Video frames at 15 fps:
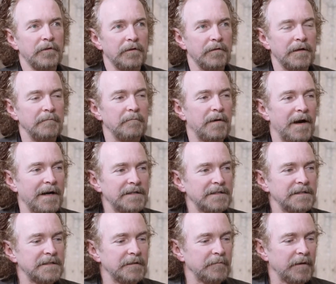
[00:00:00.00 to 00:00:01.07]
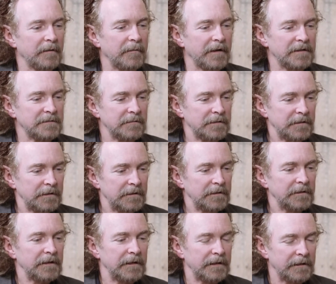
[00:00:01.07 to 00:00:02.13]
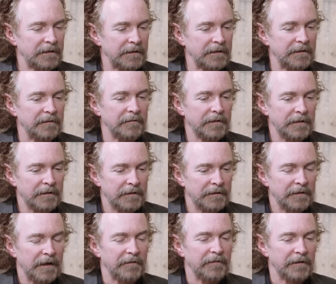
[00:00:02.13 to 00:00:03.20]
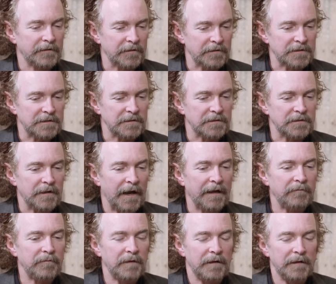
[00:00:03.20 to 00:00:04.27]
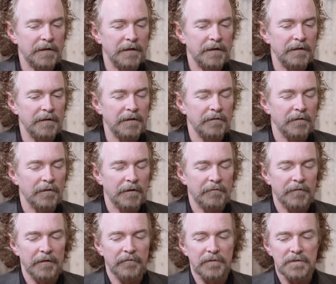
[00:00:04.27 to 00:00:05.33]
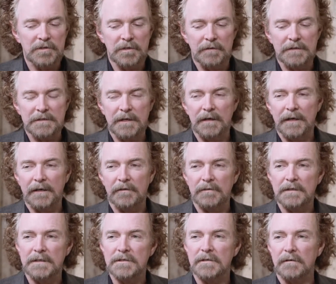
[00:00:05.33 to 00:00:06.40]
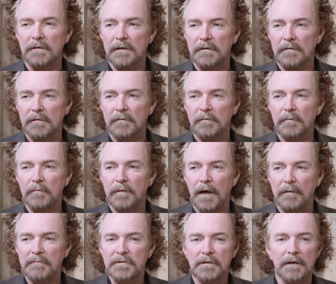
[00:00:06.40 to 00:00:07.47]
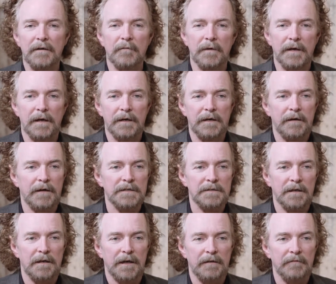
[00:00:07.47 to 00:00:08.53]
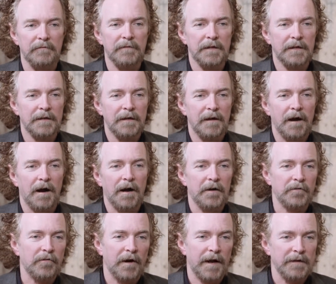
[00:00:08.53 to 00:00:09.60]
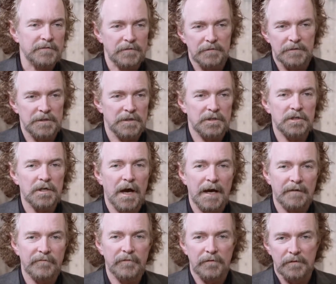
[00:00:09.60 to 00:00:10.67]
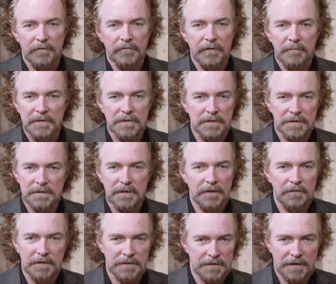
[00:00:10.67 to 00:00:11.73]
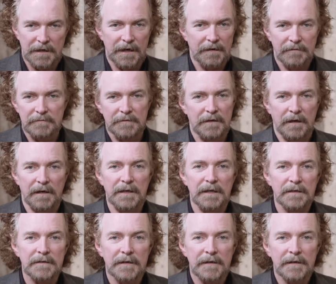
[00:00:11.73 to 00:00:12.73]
They're in boxes in my basement, and I think they're still. If you shoot, it's kind of like your digital. I'm sure everybody out here has a lot of hard drives are just chock full of images that you just can't delete.